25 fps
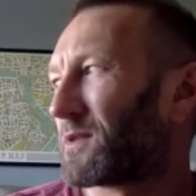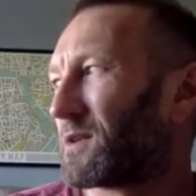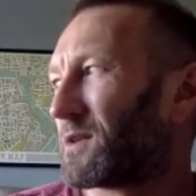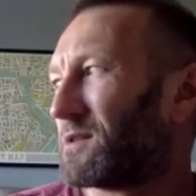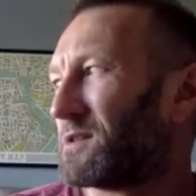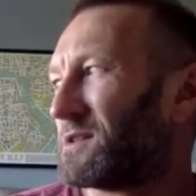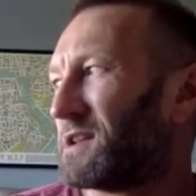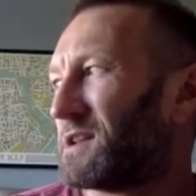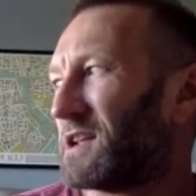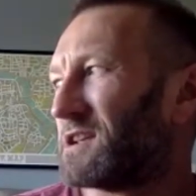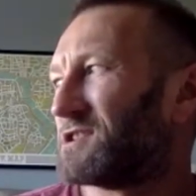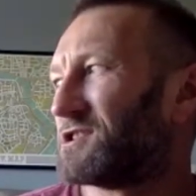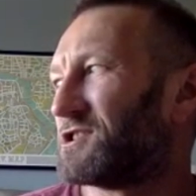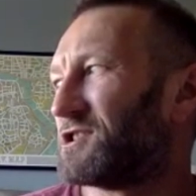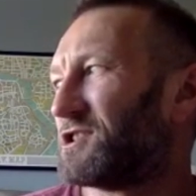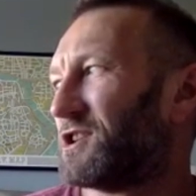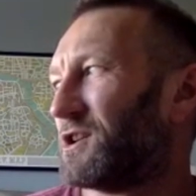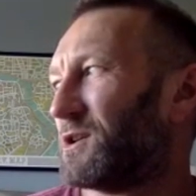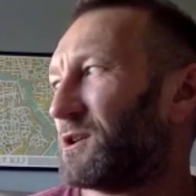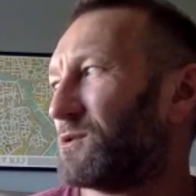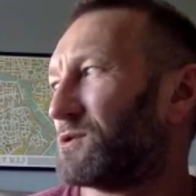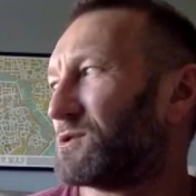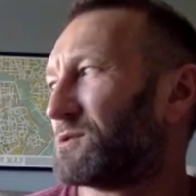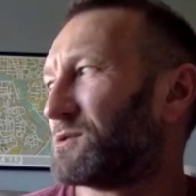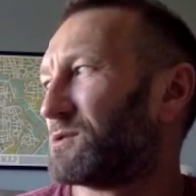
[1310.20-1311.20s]

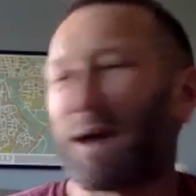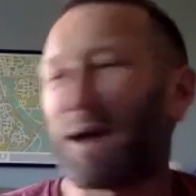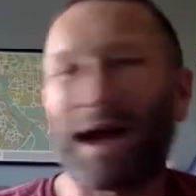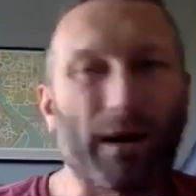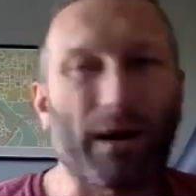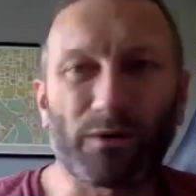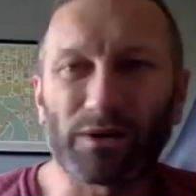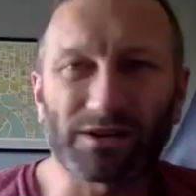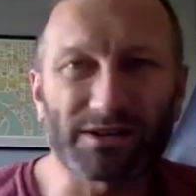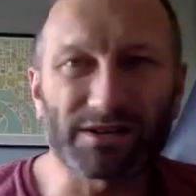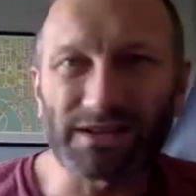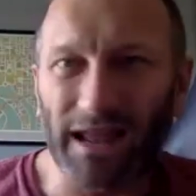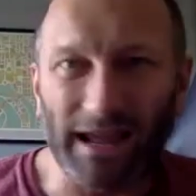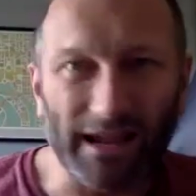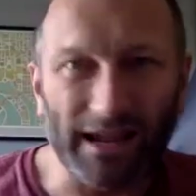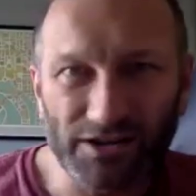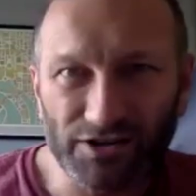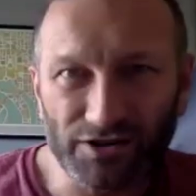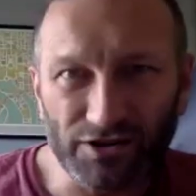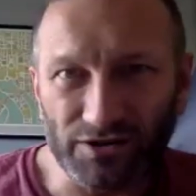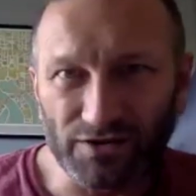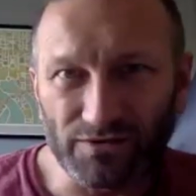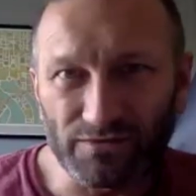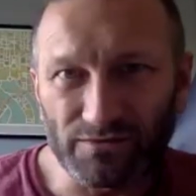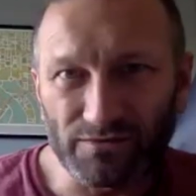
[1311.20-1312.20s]
disused power
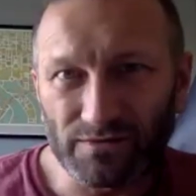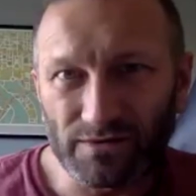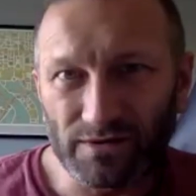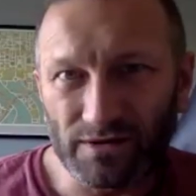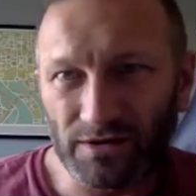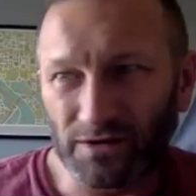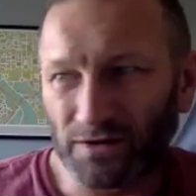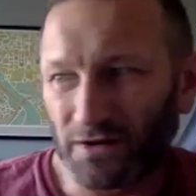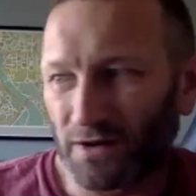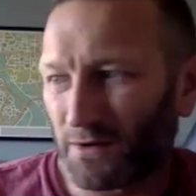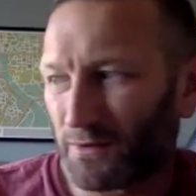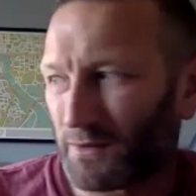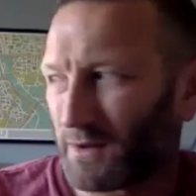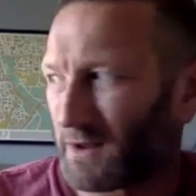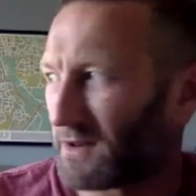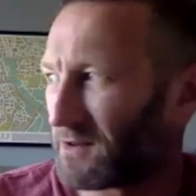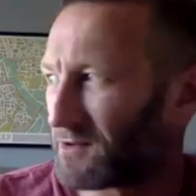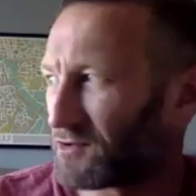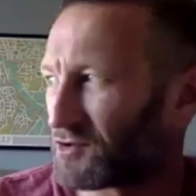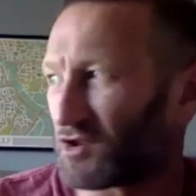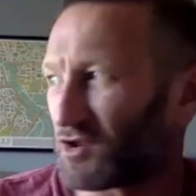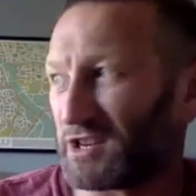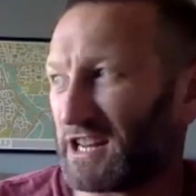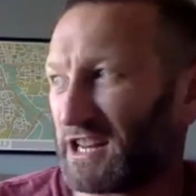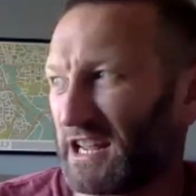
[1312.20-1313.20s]
station, you know, in
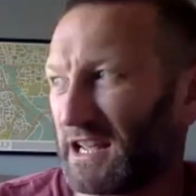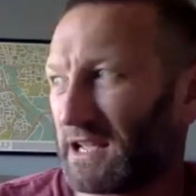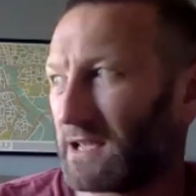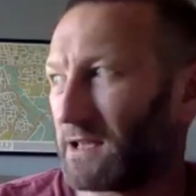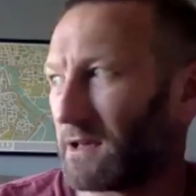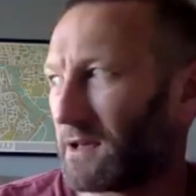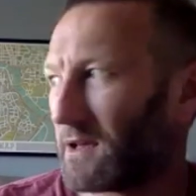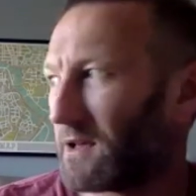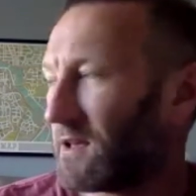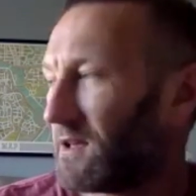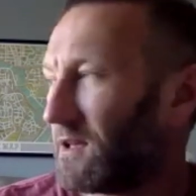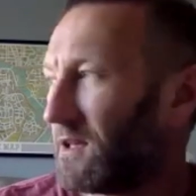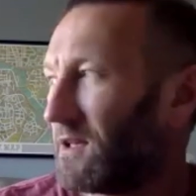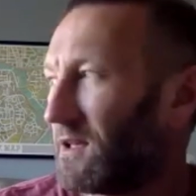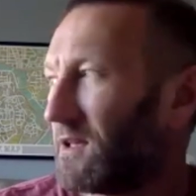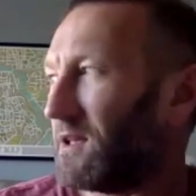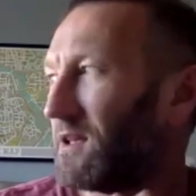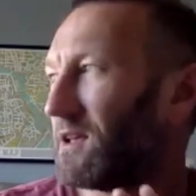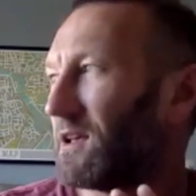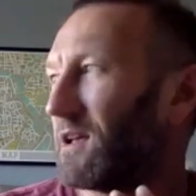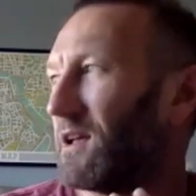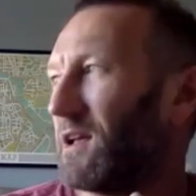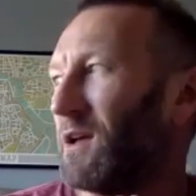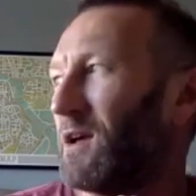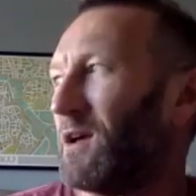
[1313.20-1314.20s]
Tredegar.
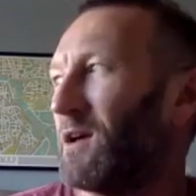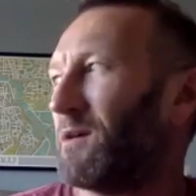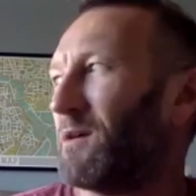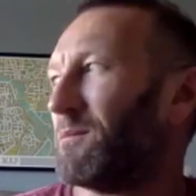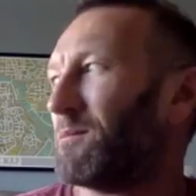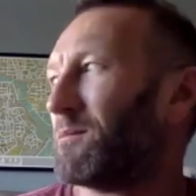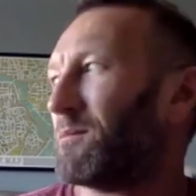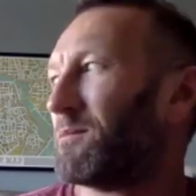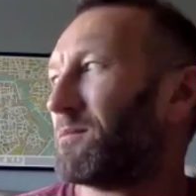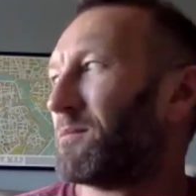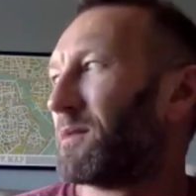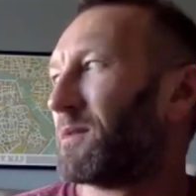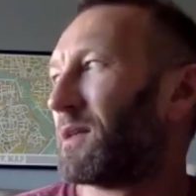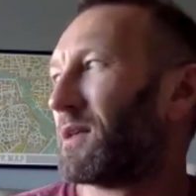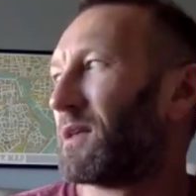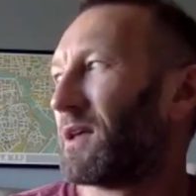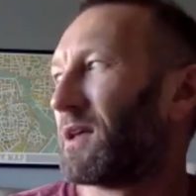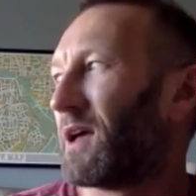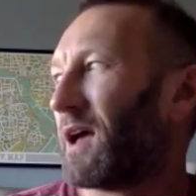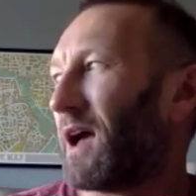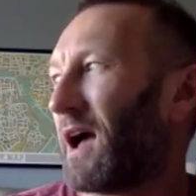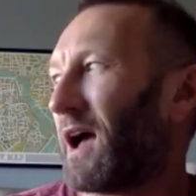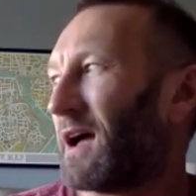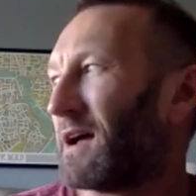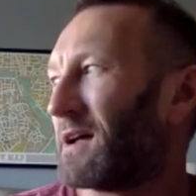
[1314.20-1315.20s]

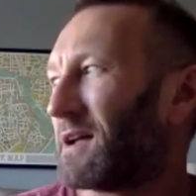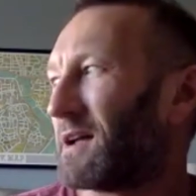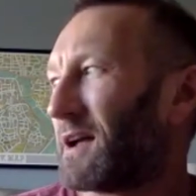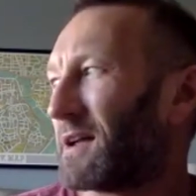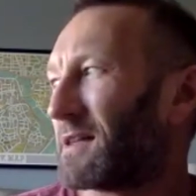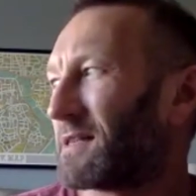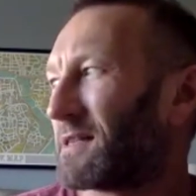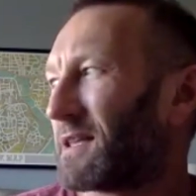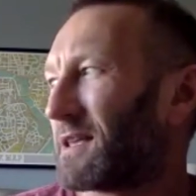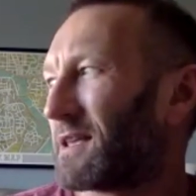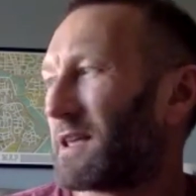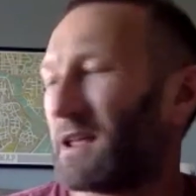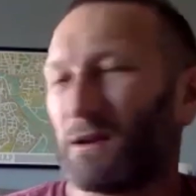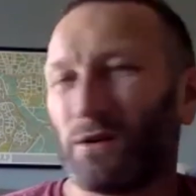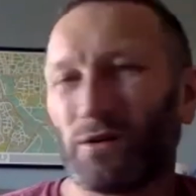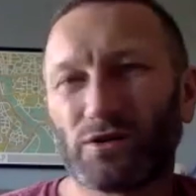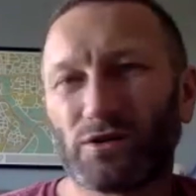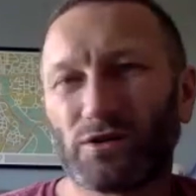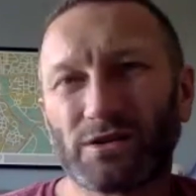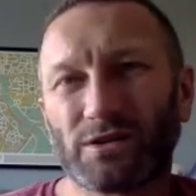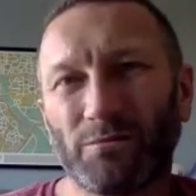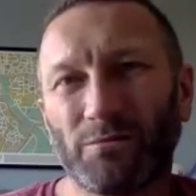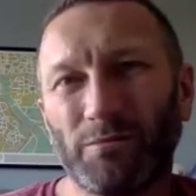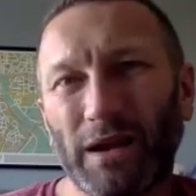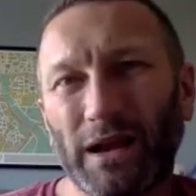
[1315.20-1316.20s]
I think it
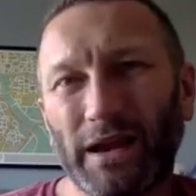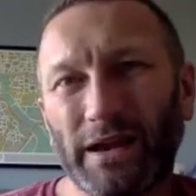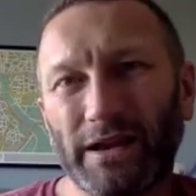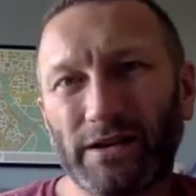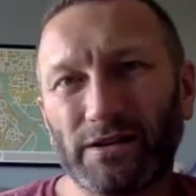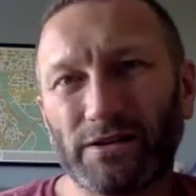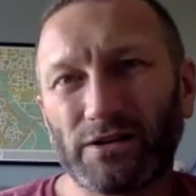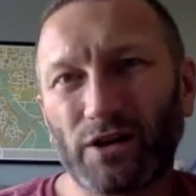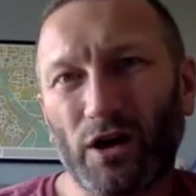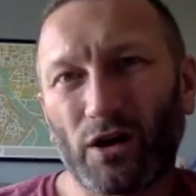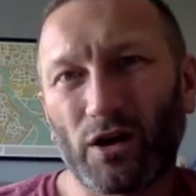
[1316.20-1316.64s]
looks $1 million